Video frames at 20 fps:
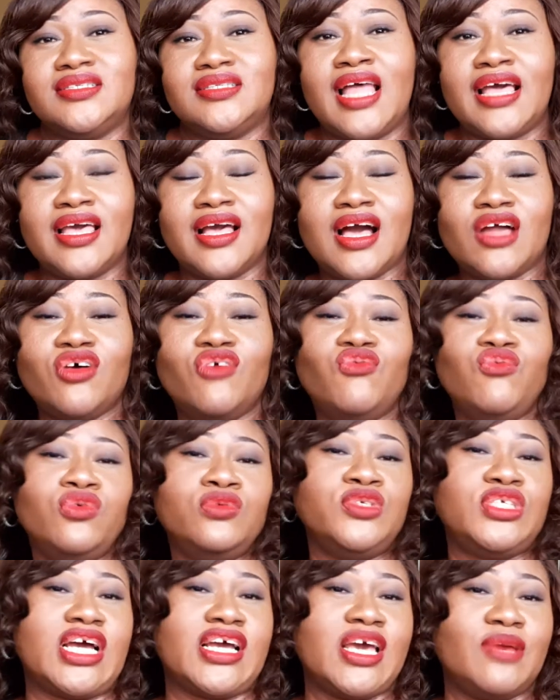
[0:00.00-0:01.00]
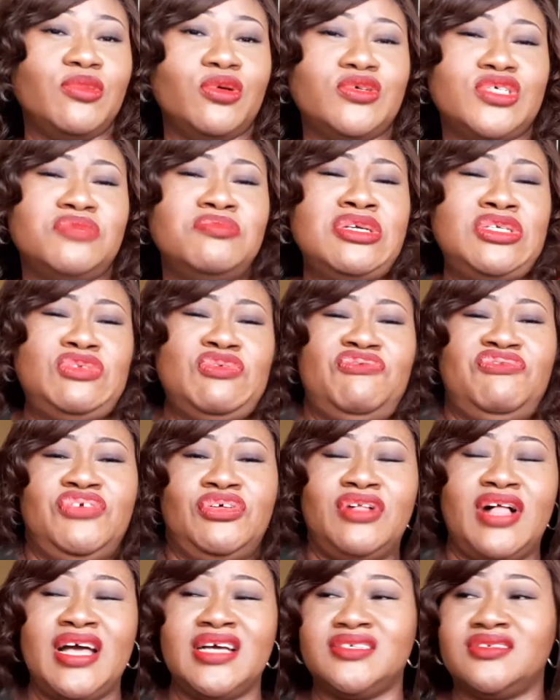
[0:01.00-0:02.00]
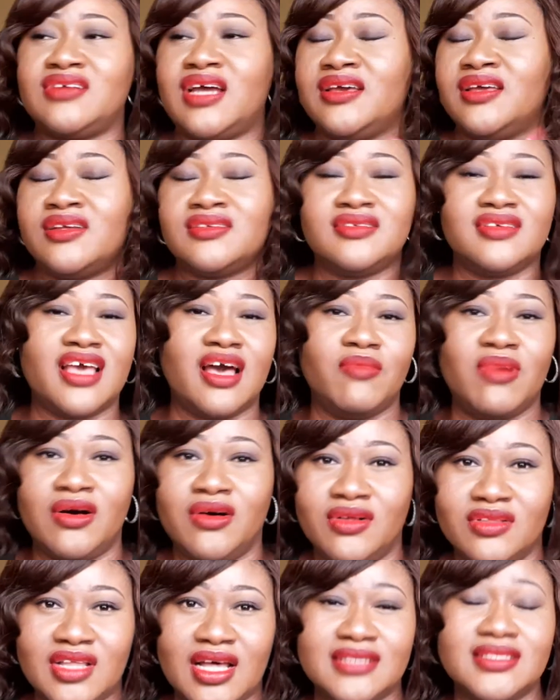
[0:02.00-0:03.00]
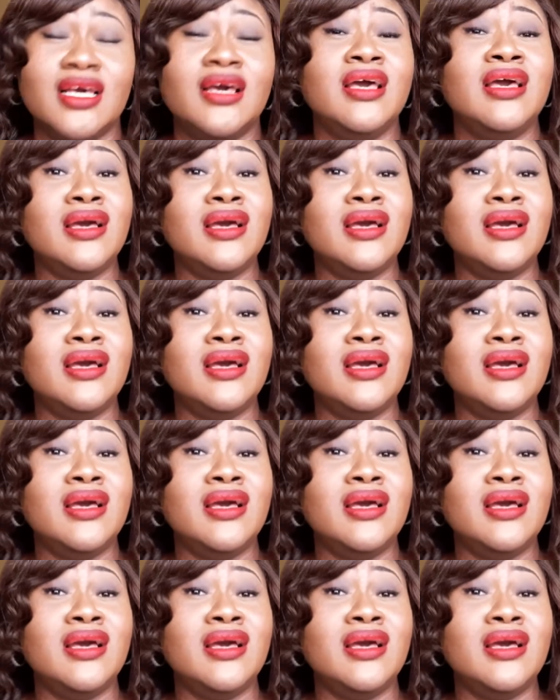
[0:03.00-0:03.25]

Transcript: like a kind of wool jacket, because it makes you feel extra. He doesn't care about all that.